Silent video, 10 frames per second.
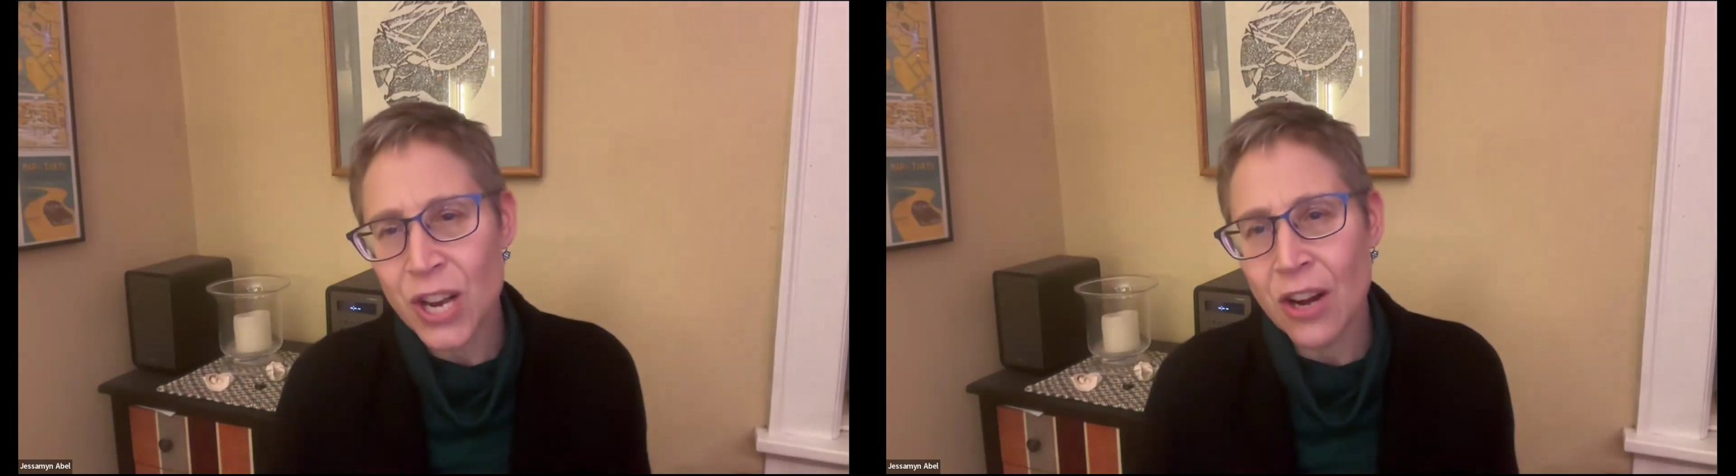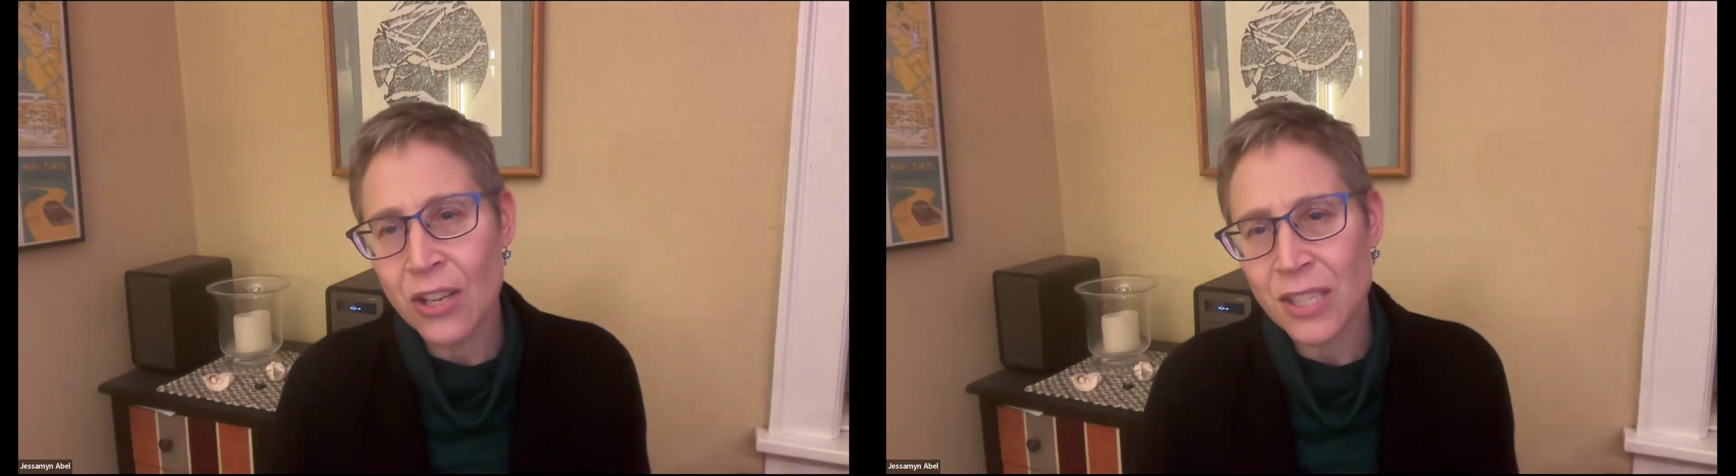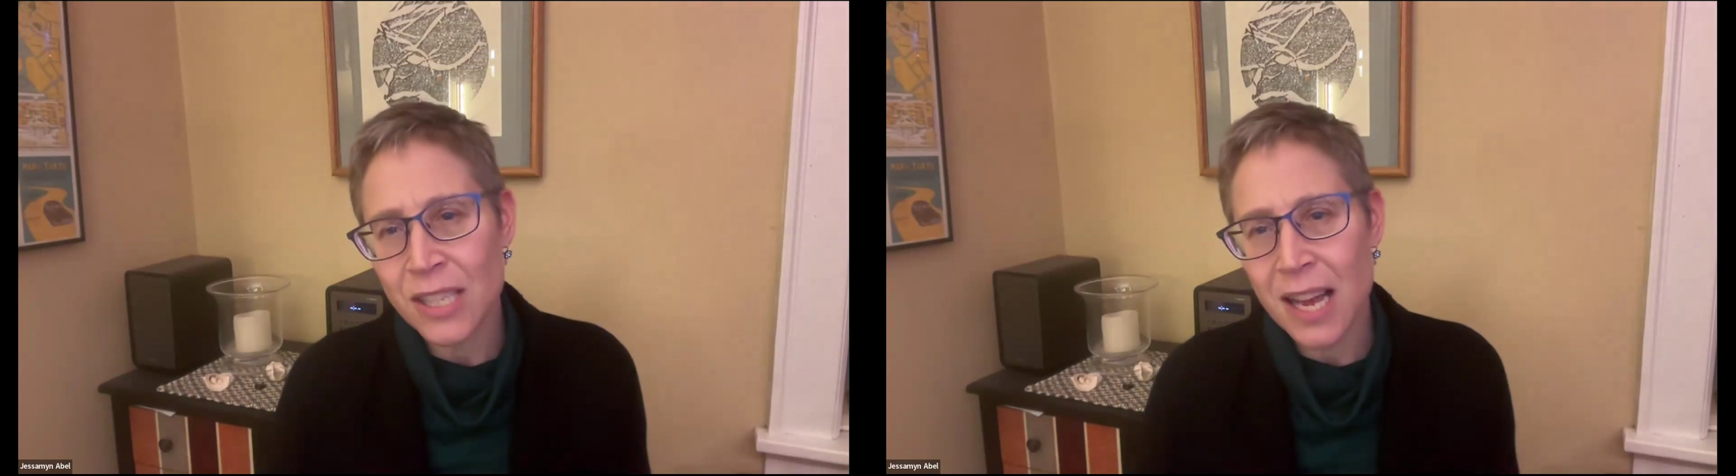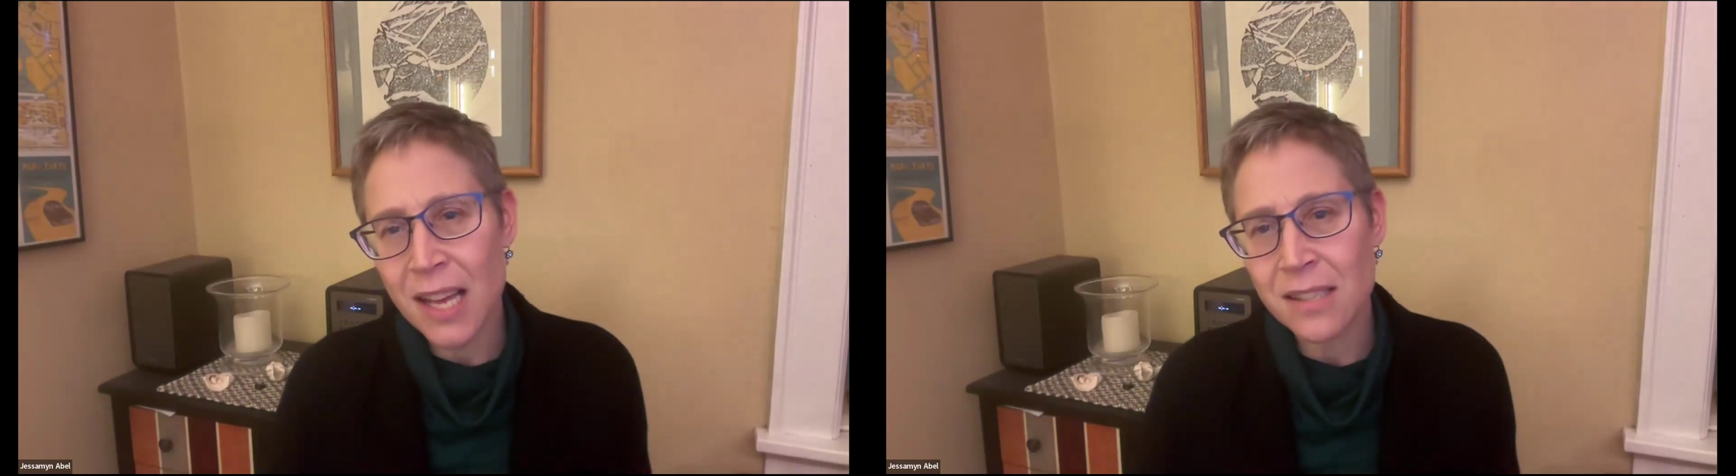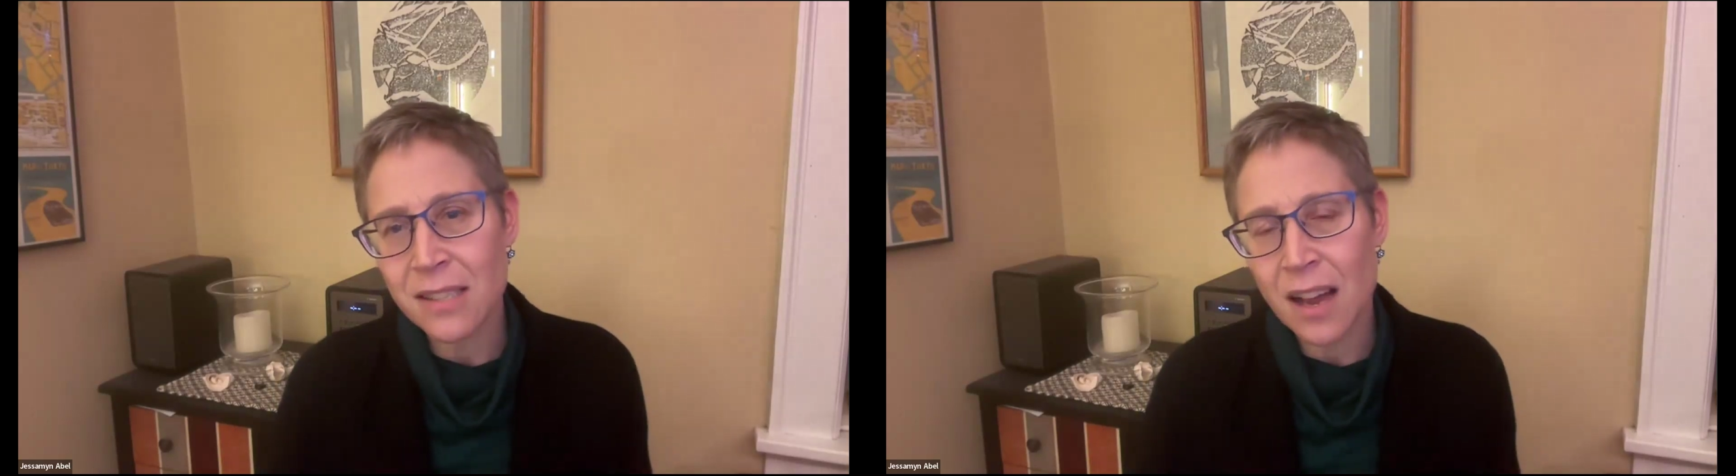
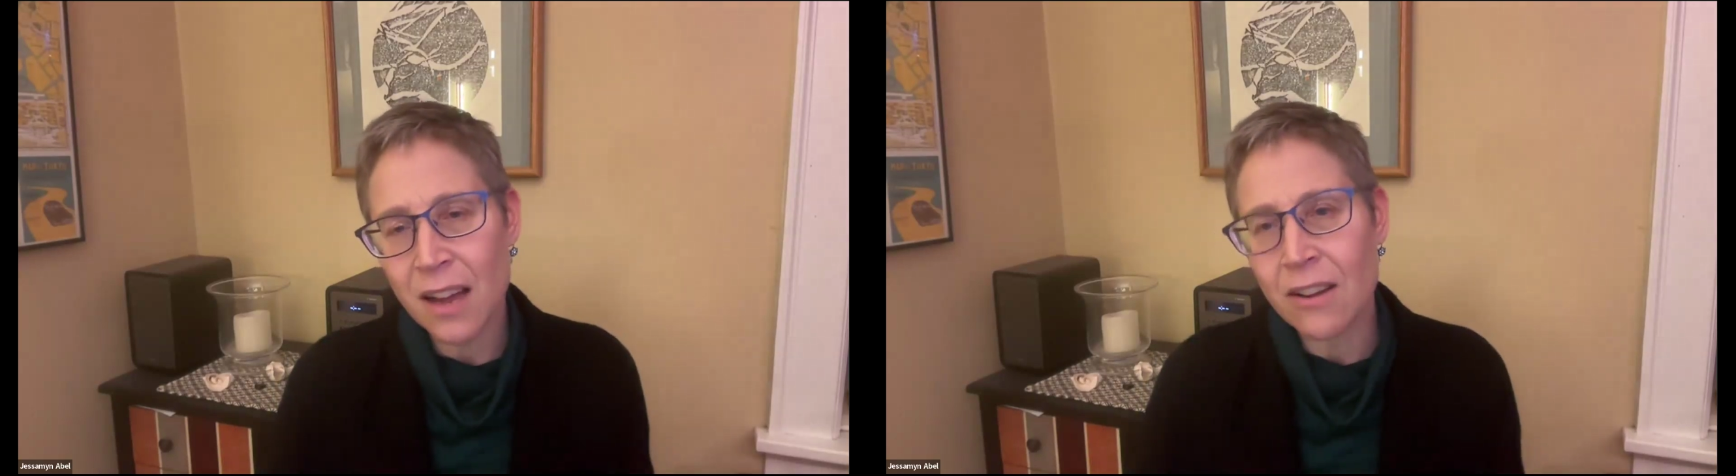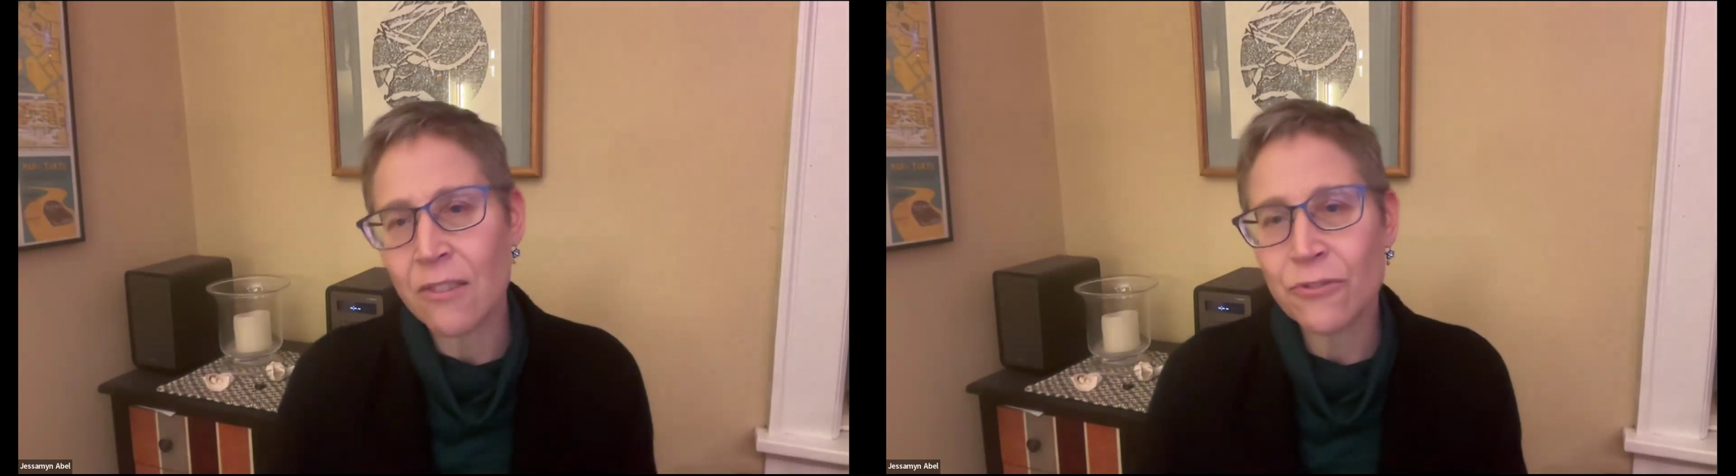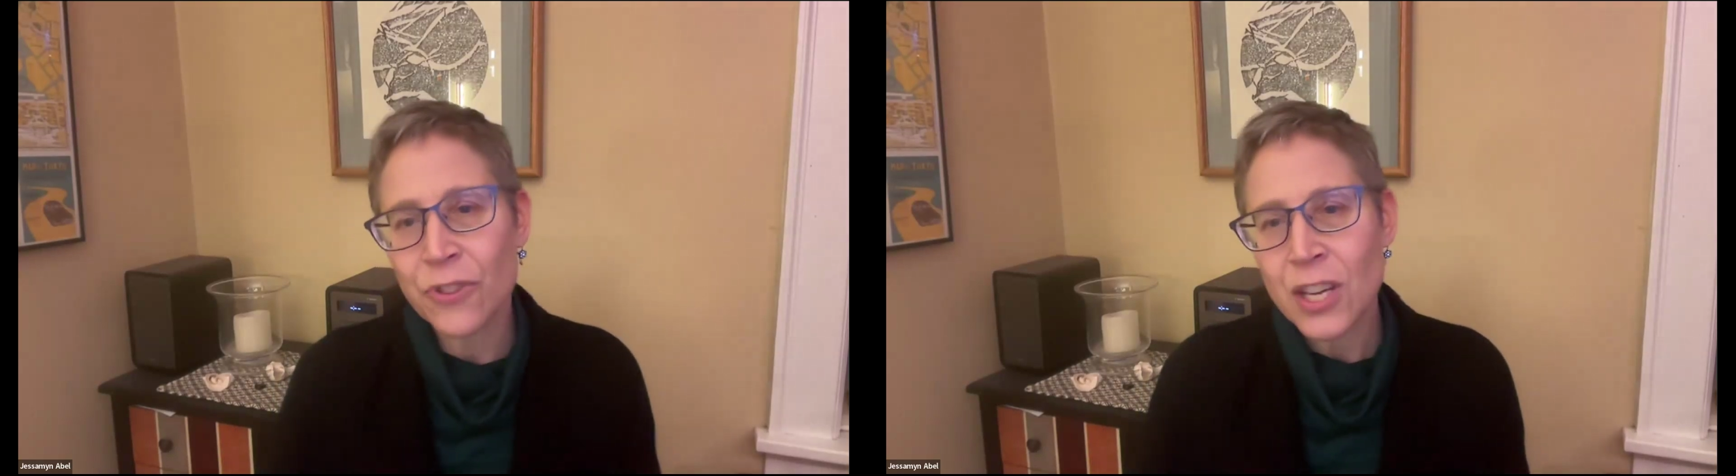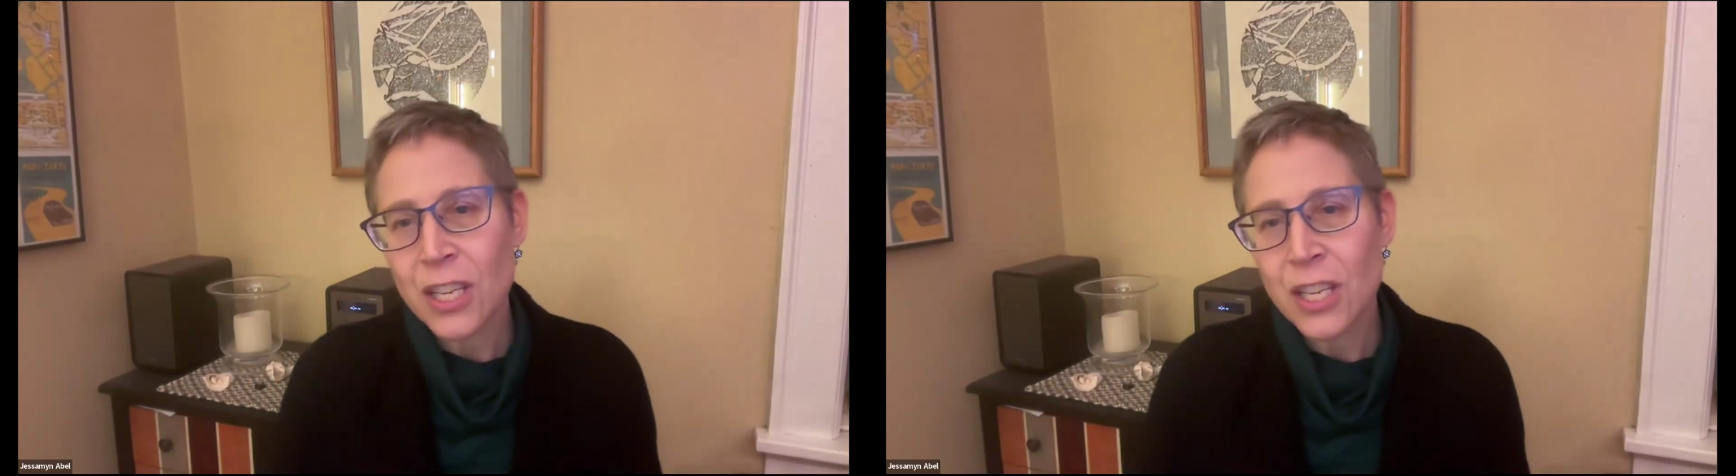JRCS kind of